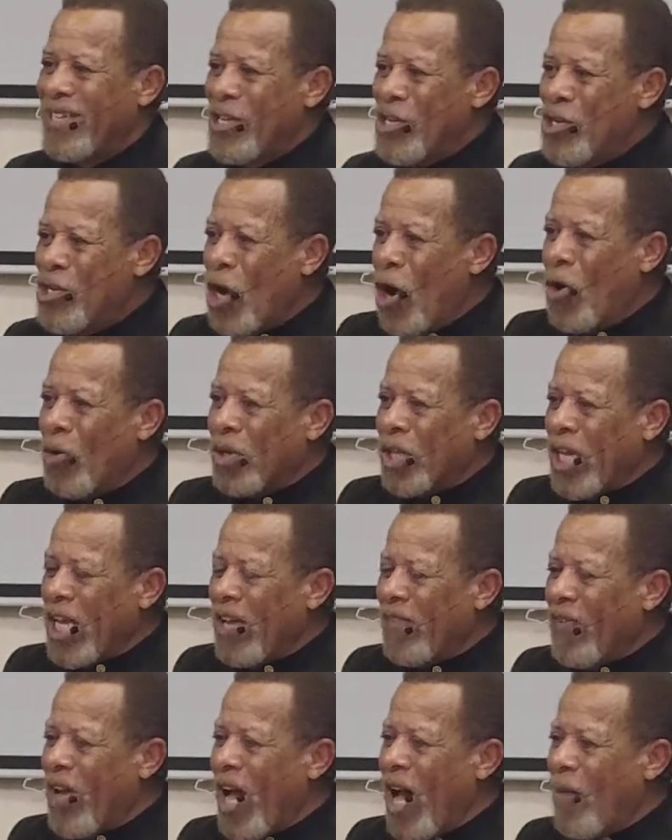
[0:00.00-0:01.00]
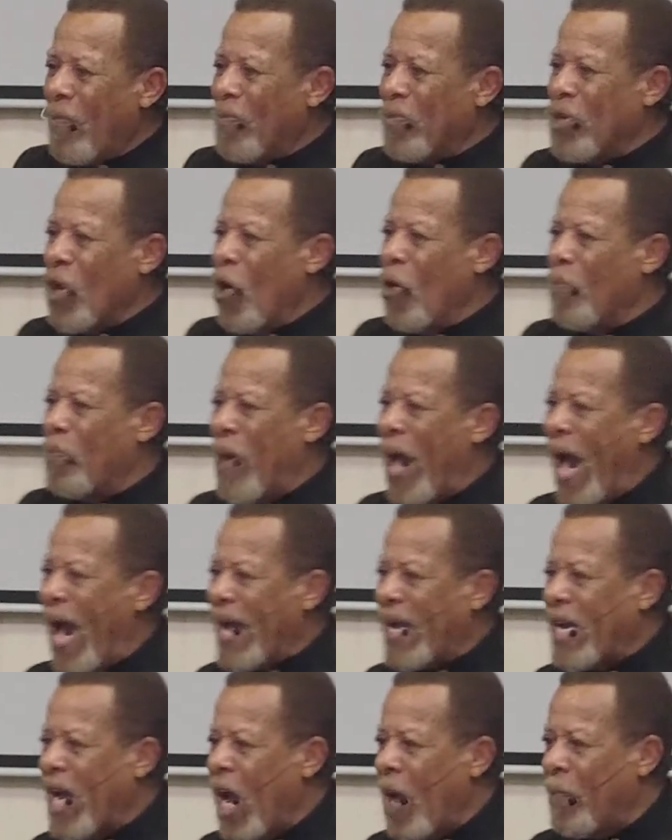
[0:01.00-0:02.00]
Don't give up, don't
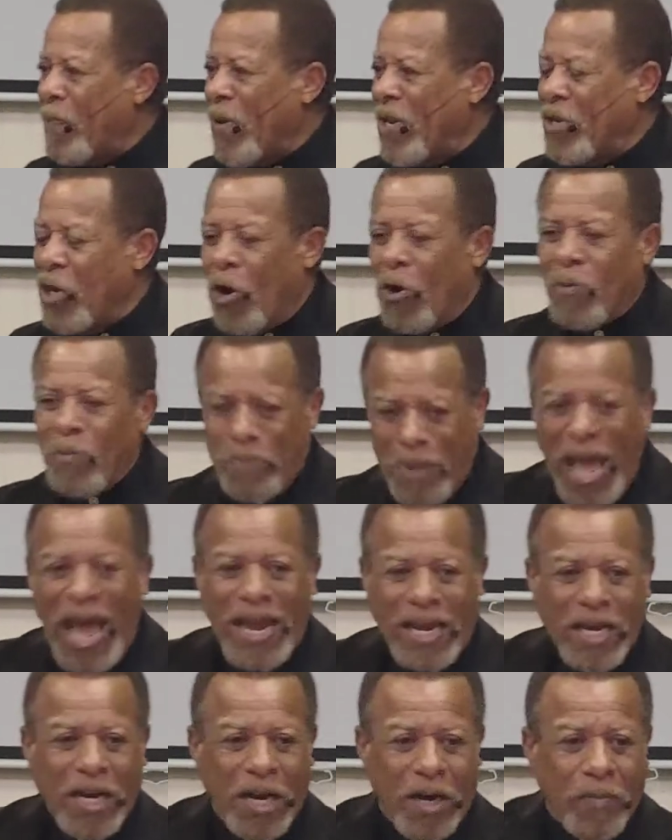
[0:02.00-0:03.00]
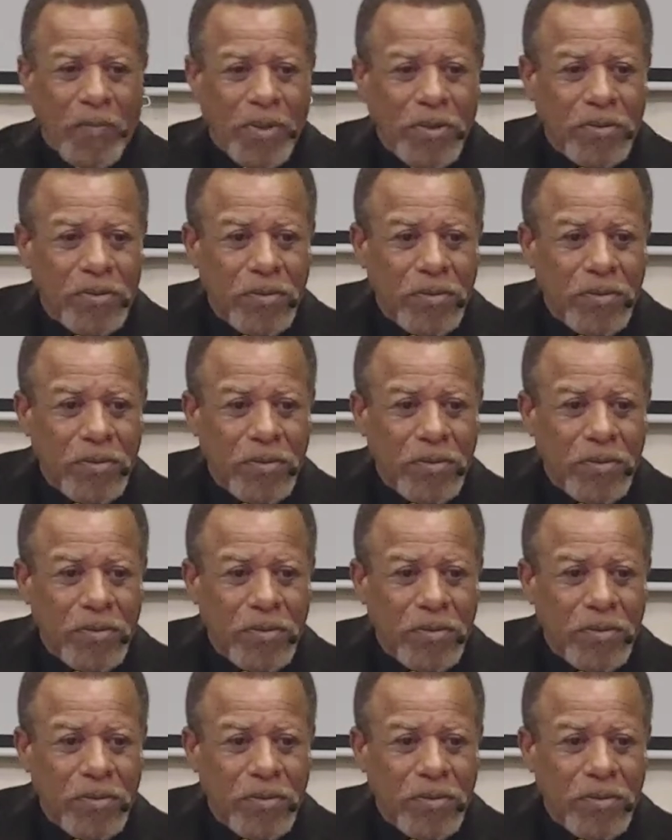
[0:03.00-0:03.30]
pack up, and don't back up.